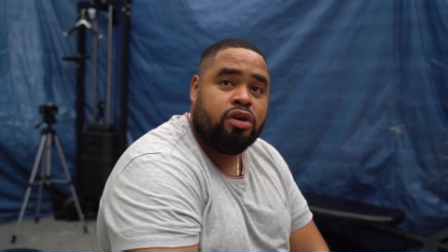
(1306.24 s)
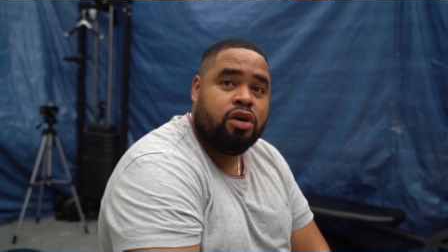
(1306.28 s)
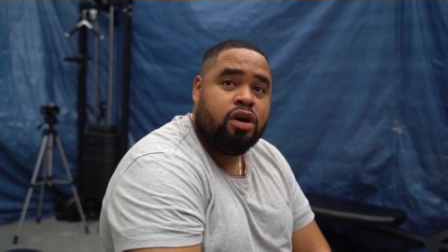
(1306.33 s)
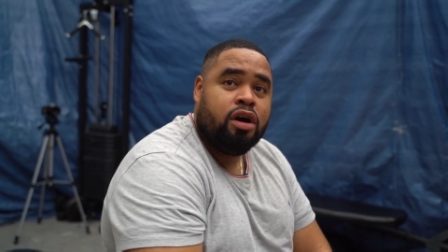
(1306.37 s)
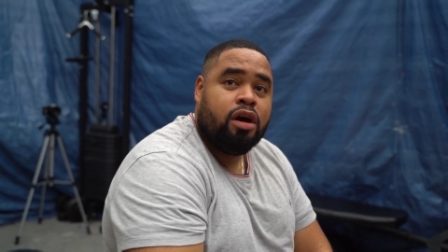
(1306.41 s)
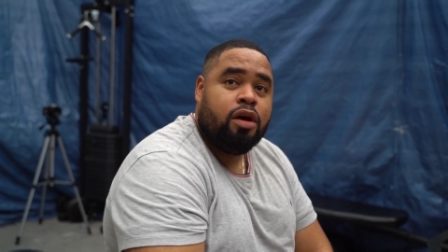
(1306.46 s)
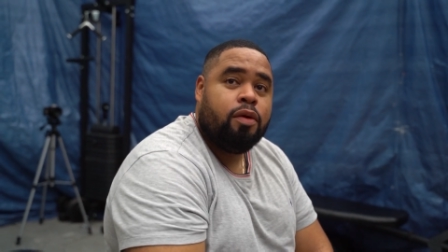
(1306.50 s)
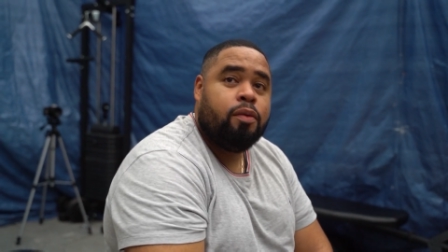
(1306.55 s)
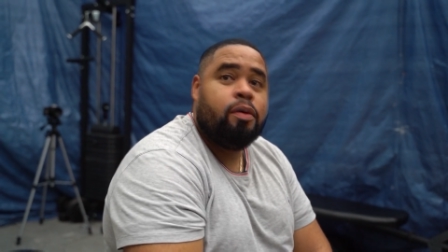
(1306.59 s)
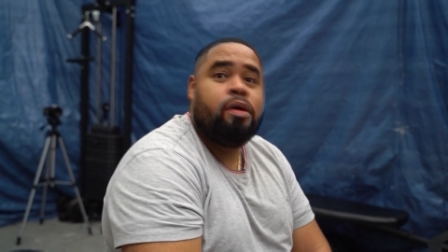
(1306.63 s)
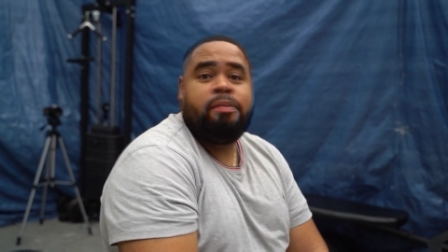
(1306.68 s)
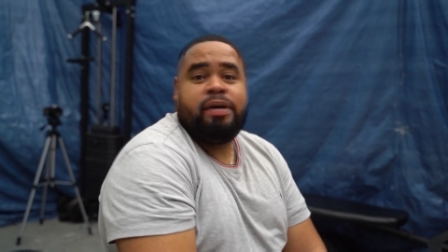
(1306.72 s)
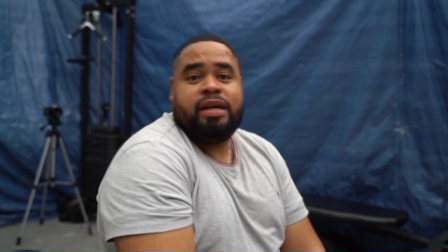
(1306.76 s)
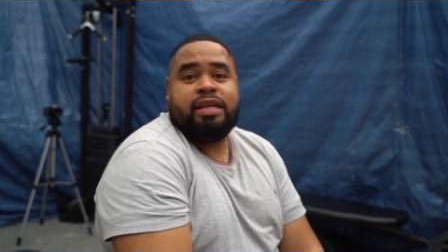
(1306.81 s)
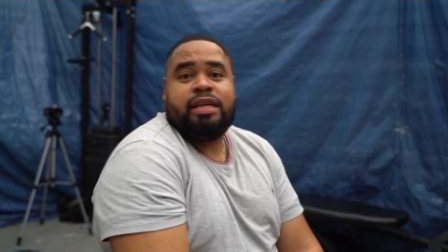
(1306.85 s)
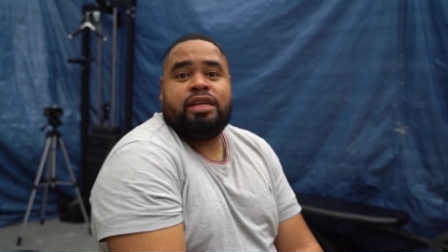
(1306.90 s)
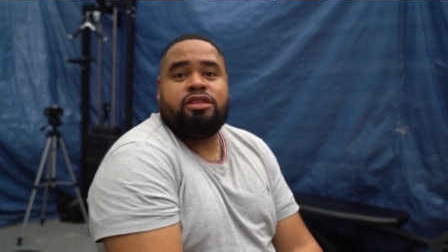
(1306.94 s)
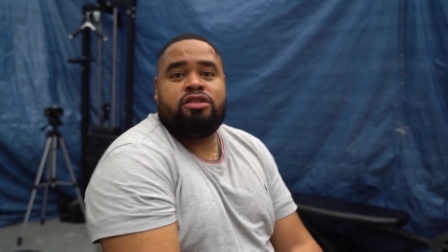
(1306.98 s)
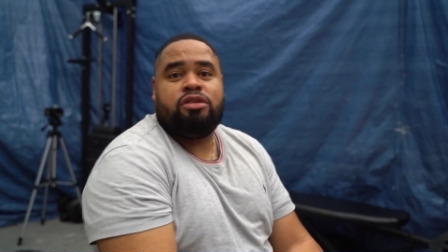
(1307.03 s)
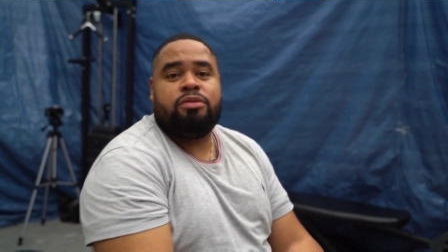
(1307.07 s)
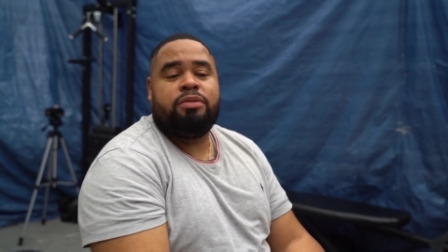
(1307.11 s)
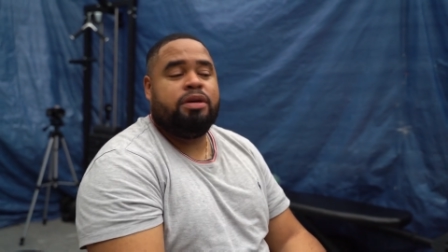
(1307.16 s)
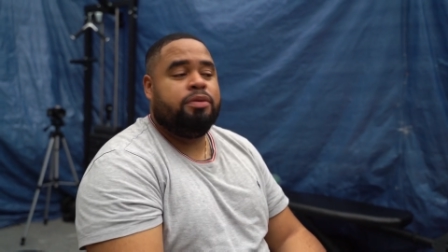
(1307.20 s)
Yeah. What
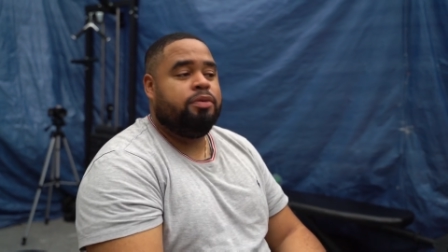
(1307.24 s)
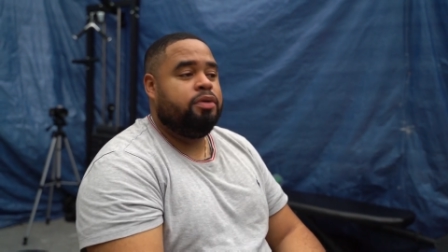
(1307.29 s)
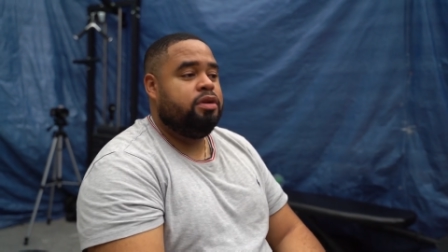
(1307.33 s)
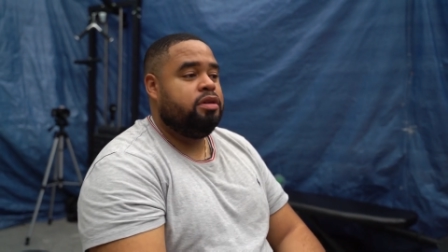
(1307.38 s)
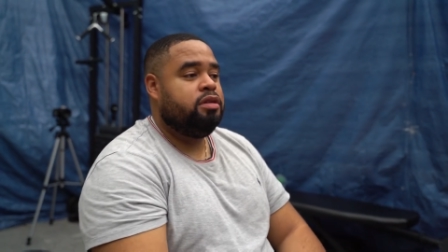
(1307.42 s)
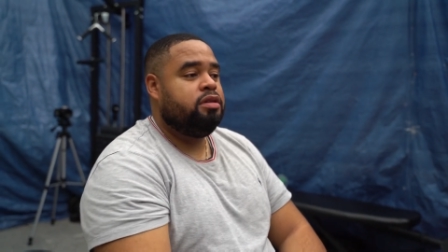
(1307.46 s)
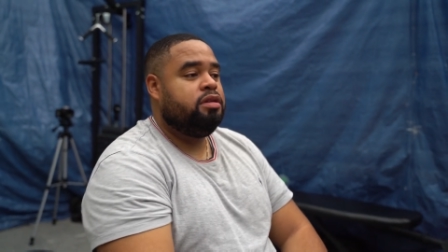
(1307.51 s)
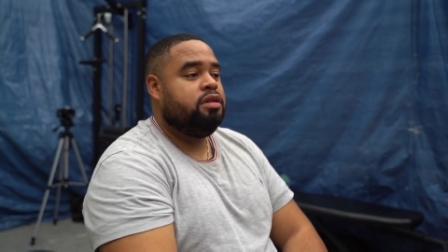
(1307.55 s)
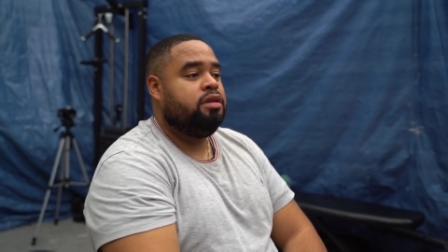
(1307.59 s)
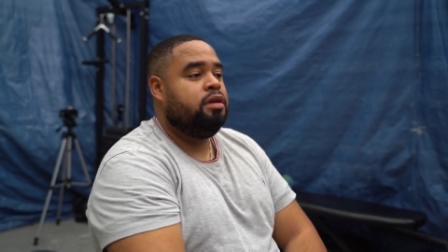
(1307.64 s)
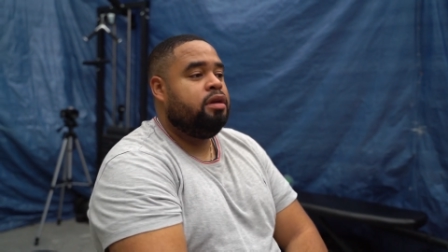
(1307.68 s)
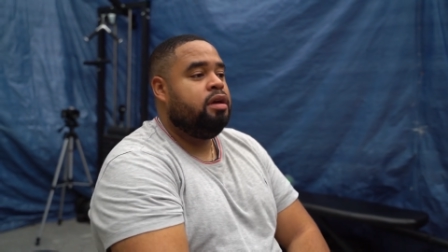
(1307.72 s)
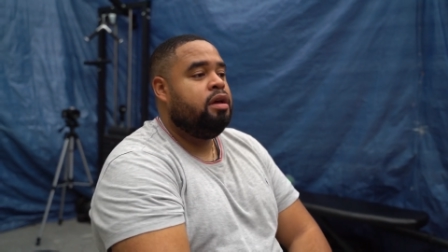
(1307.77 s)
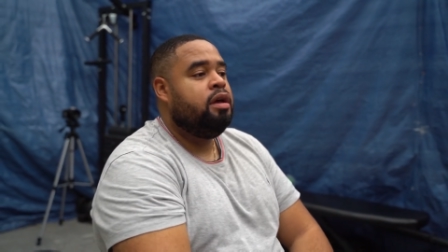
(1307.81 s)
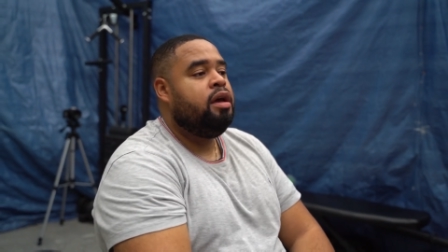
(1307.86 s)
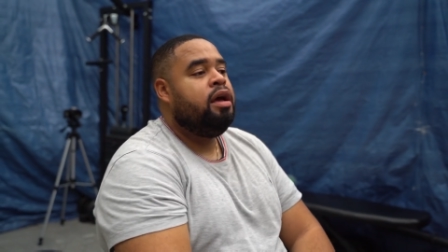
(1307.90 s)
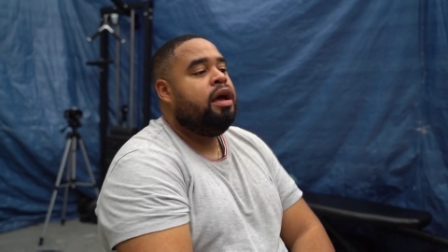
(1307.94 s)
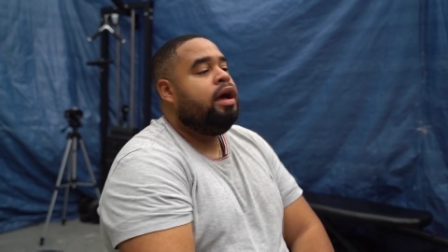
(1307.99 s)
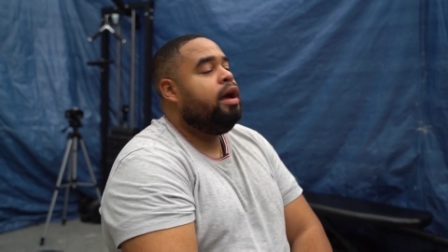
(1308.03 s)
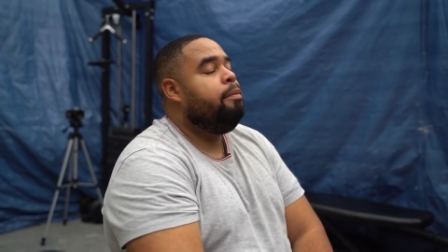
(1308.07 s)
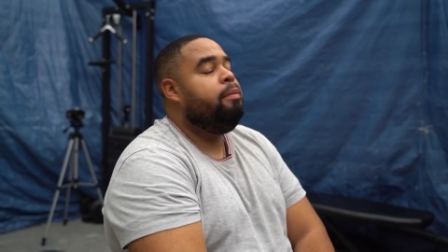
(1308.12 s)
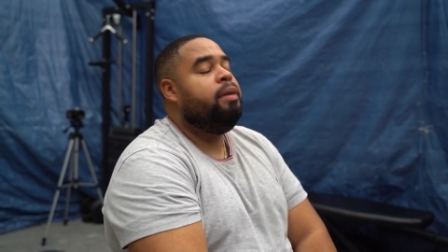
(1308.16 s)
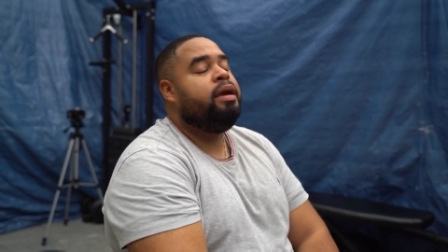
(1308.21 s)
mattered to me was
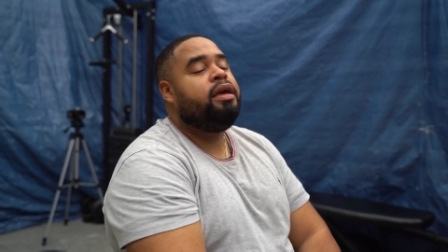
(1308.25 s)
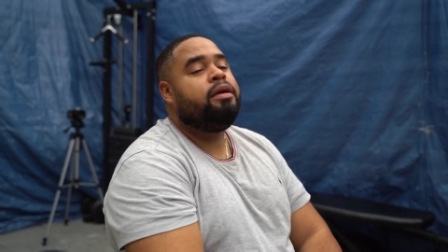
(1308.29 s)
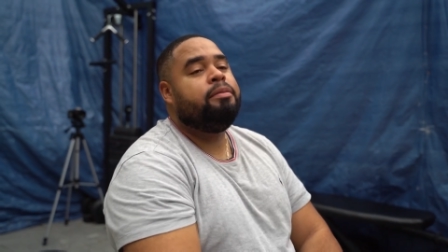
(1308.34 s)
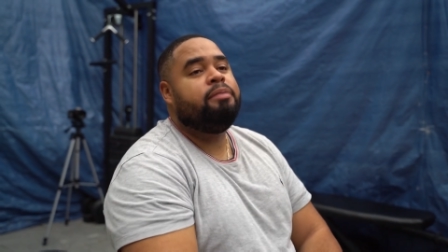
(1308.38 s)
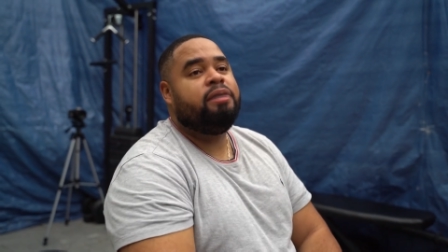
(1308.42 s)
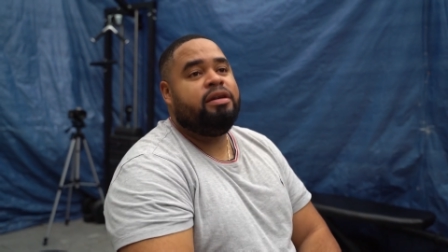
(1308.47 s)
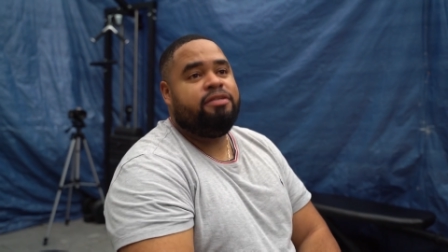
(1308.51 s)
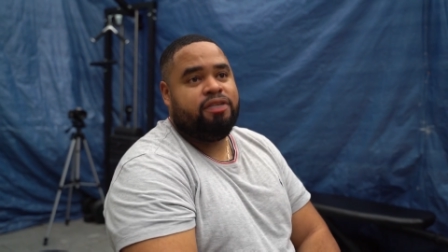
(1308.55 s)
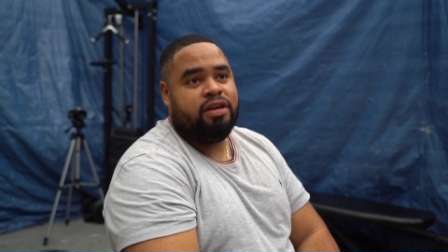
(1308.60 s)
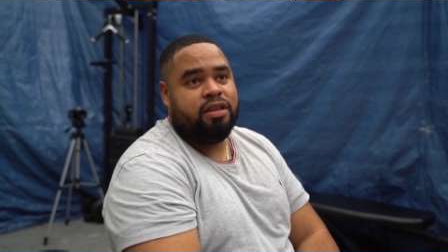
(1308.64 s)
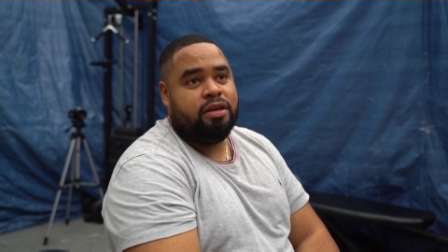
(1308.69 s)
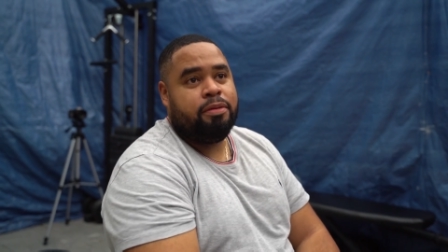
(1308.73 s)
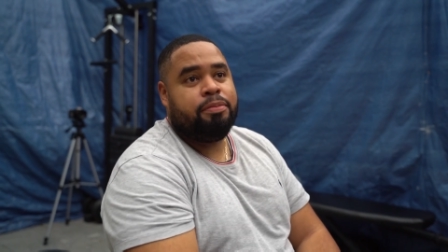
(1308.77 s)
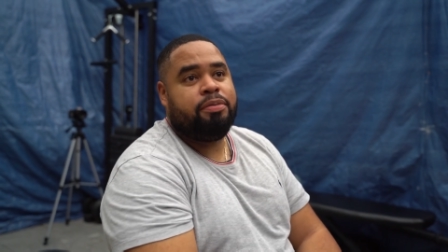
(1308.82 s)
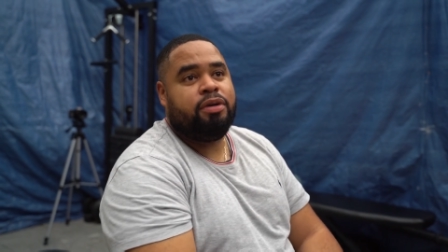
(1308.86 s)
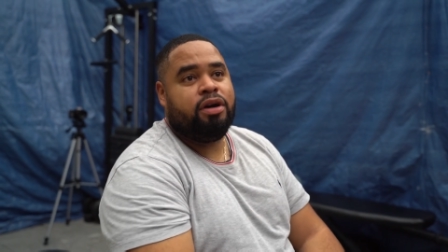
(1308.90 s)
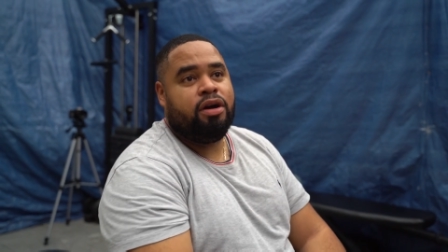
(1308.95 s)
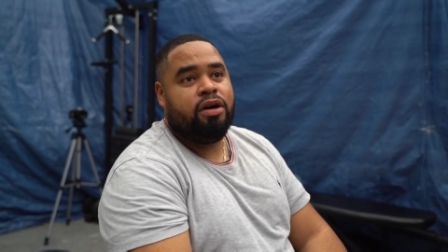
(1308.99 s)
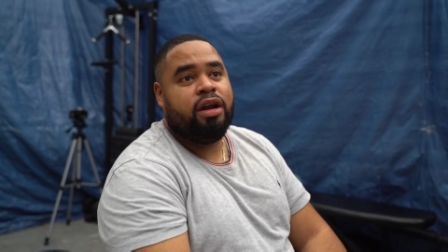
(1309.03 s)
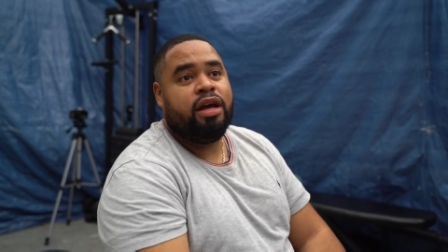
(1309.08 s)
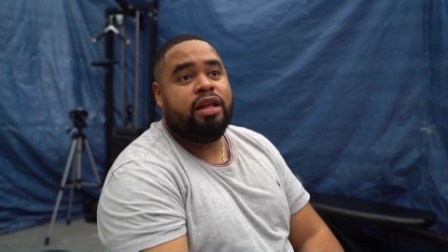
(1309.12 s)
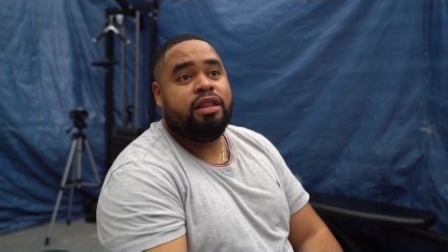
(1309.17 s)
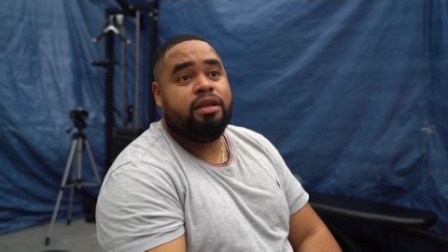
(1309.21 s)
I'm making my father proud,